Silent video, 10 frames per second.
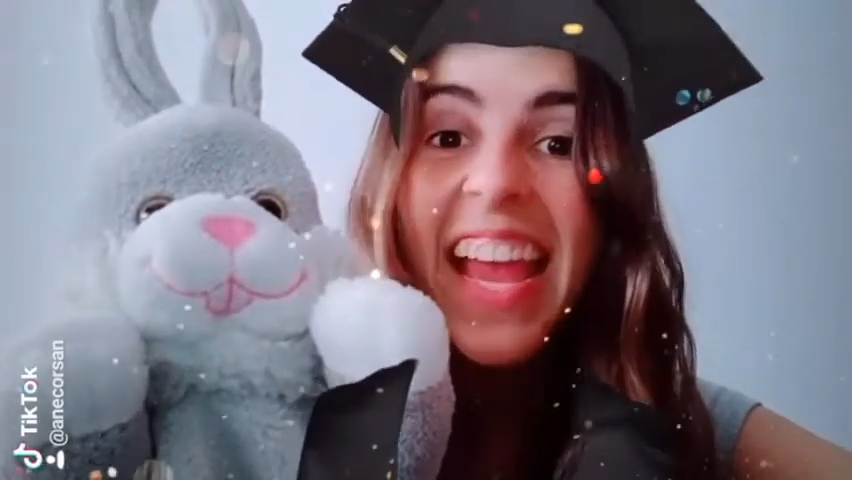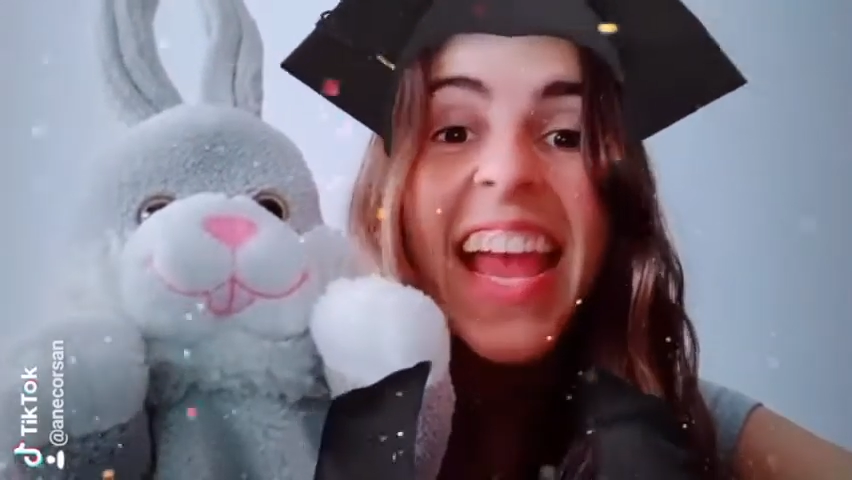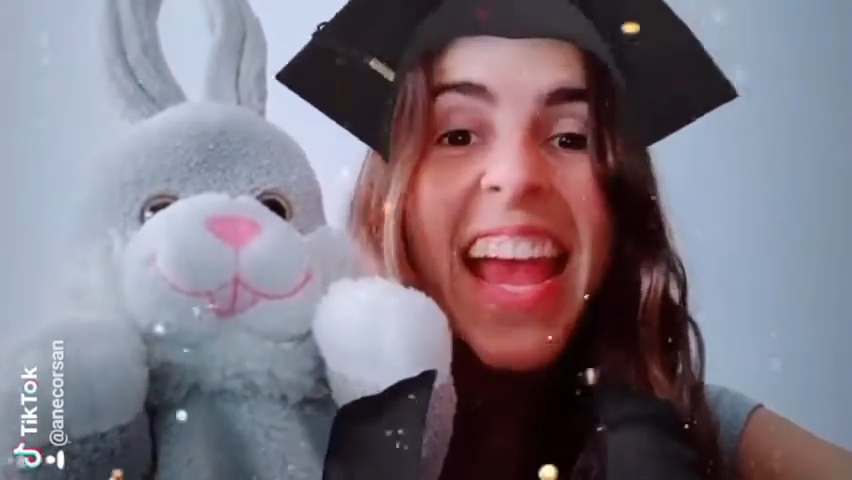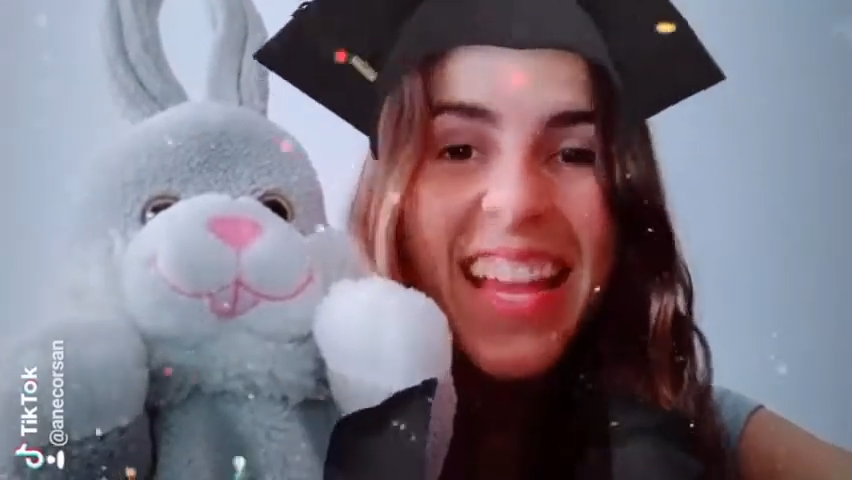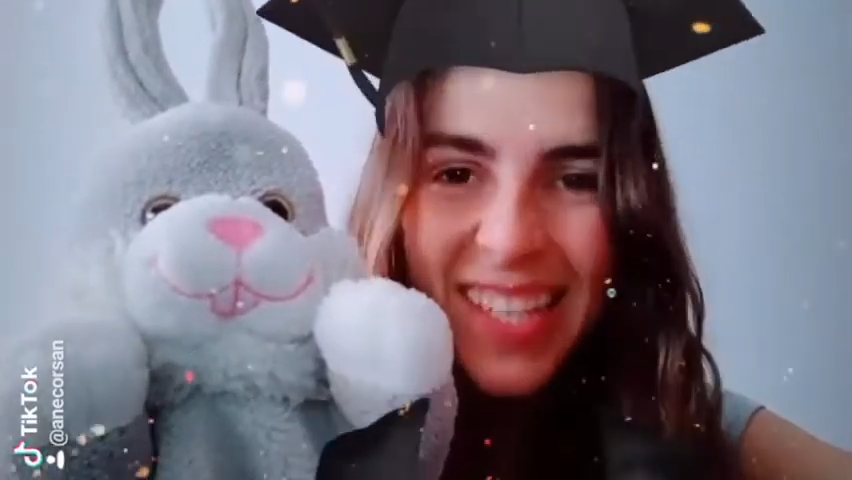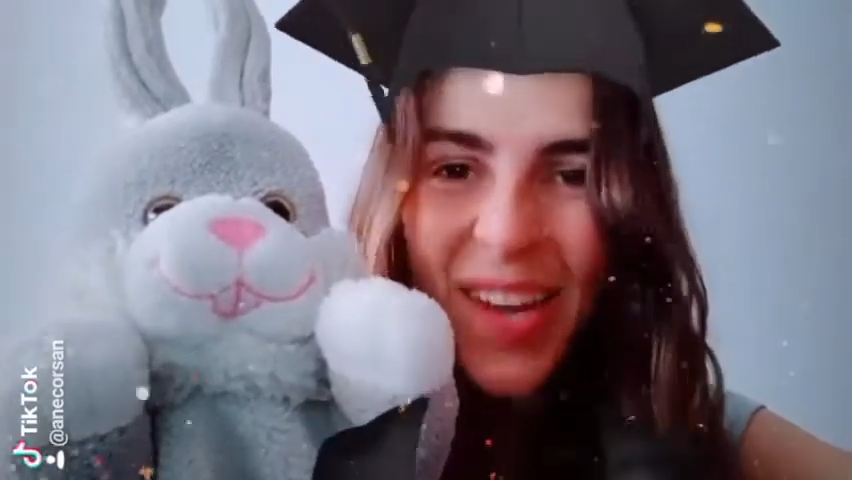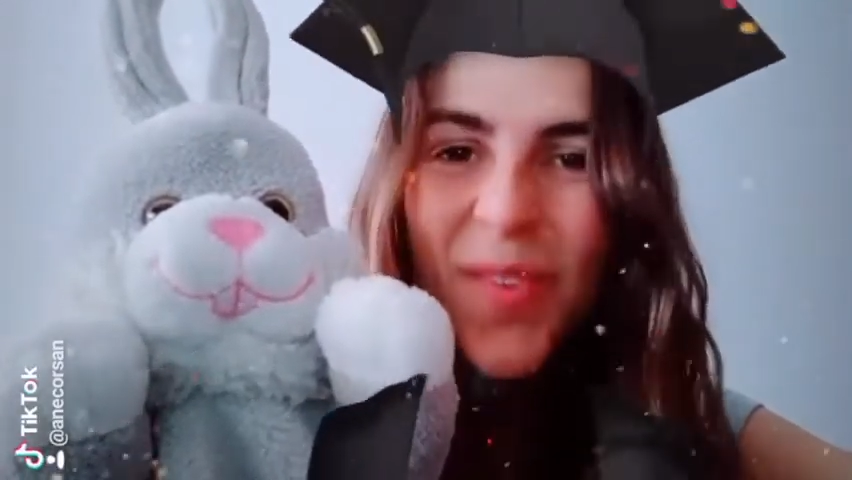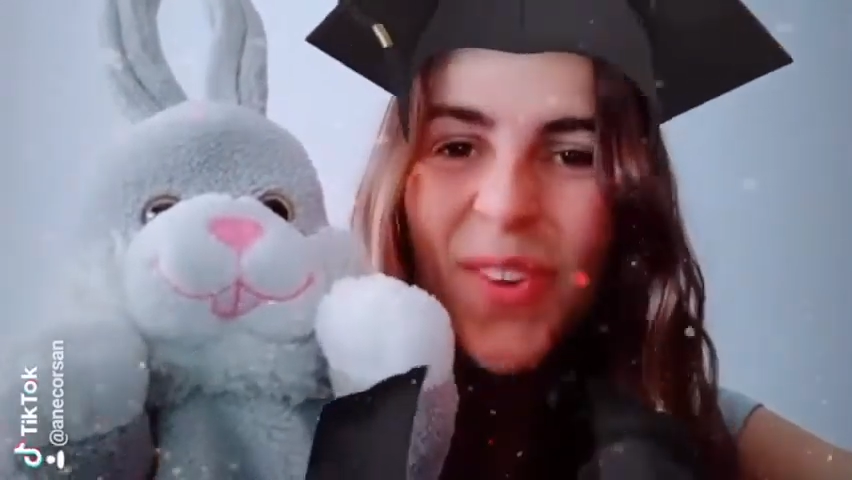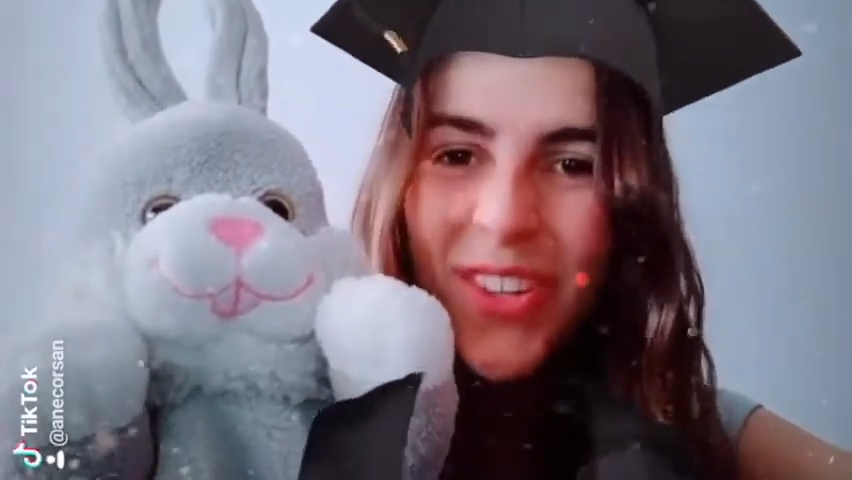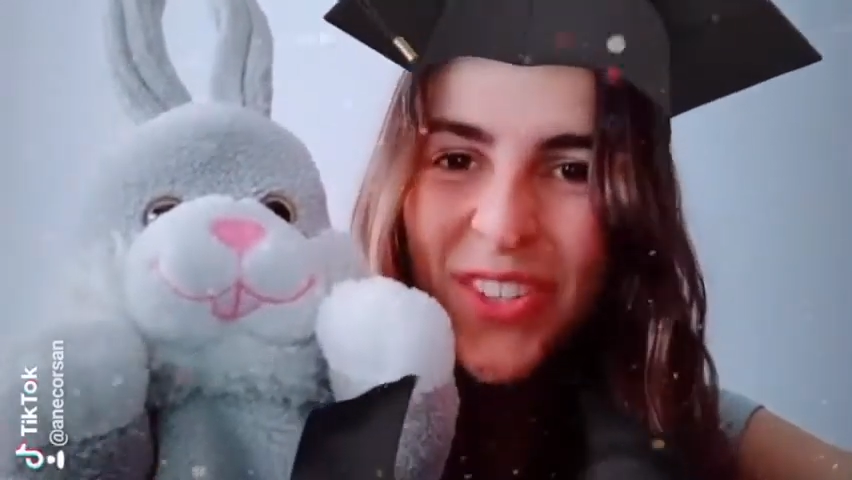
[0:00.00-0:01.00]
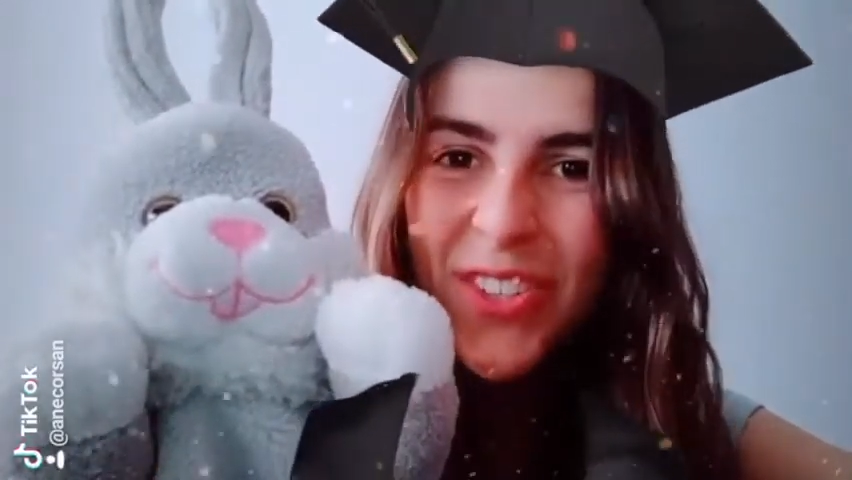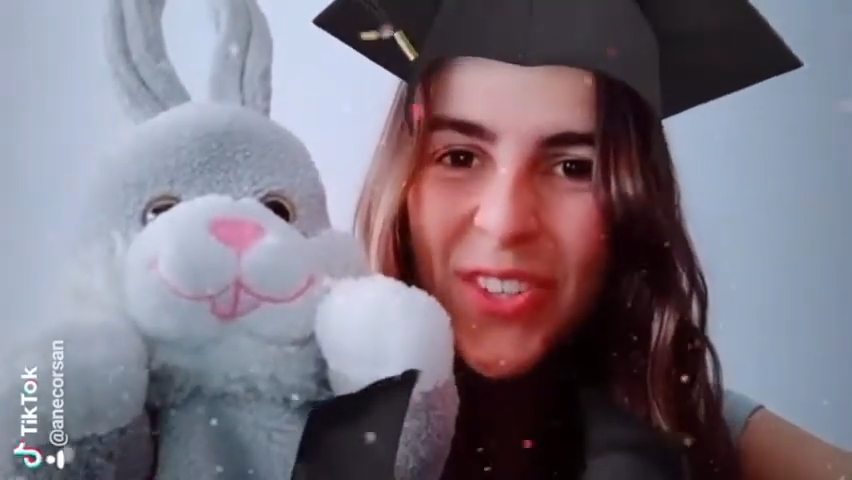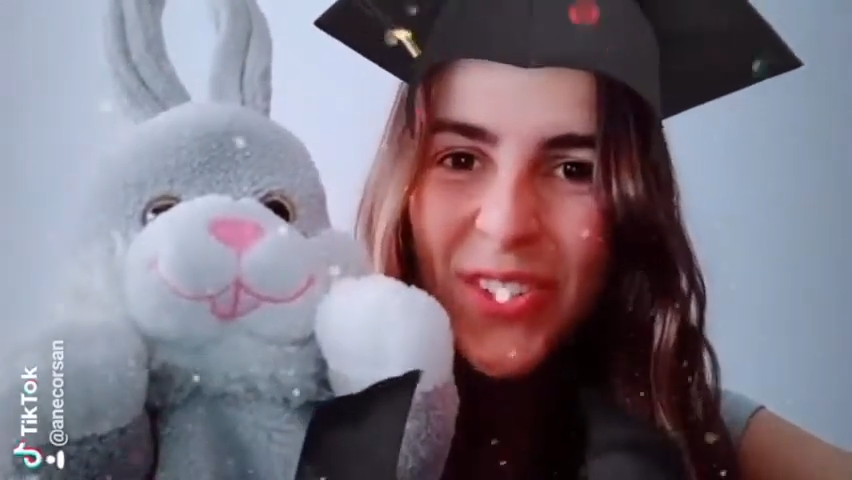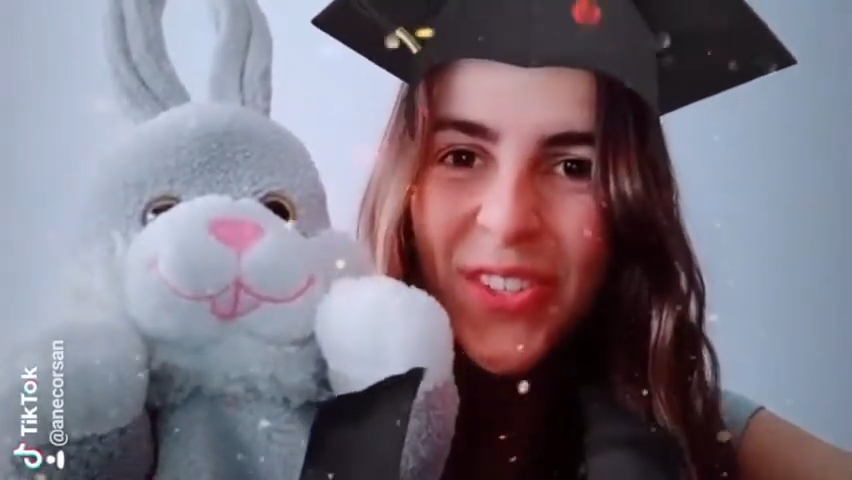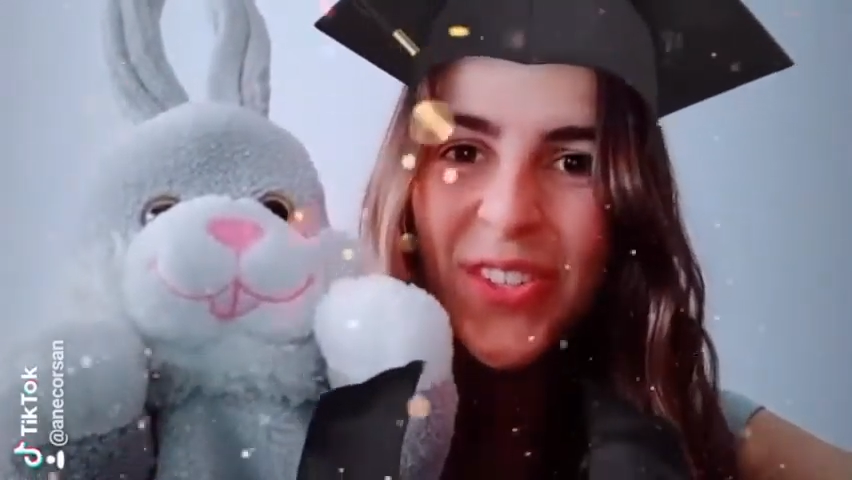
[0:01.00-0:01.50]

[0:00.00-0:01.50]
and i want you to